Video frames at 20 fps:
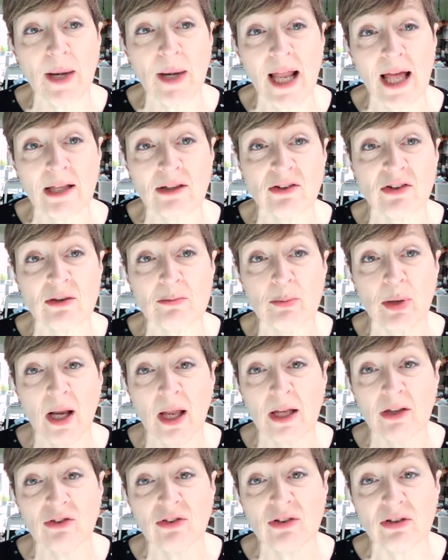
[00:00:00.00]
plans in
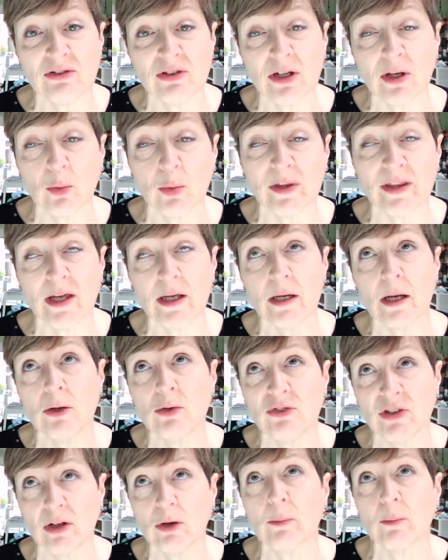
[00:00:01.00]
place to deal with a
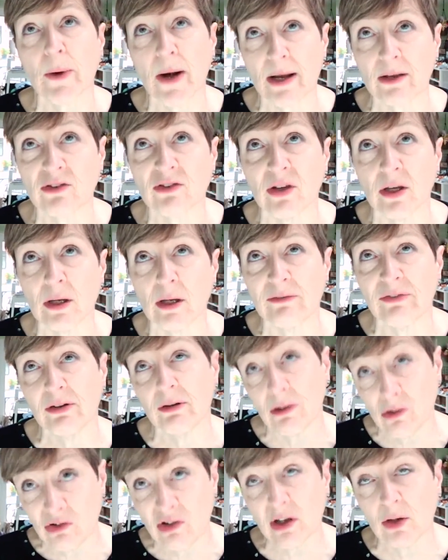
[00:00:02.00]
no-deal Brexit, if you
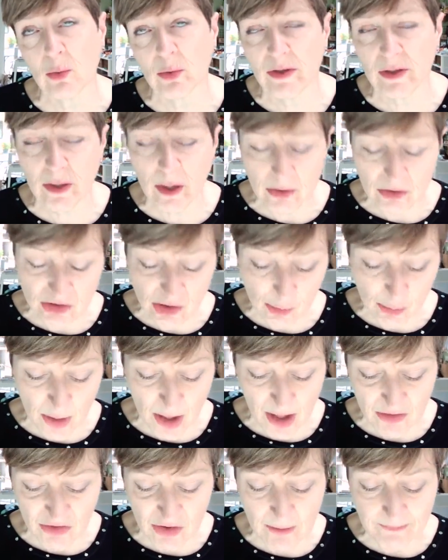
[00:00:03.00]
can deal with a no-deal
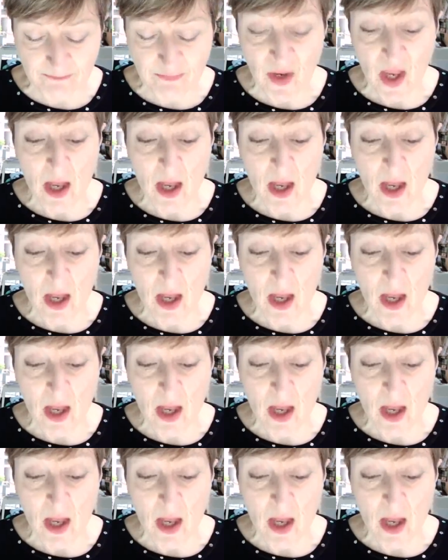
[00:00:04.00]
Brexit,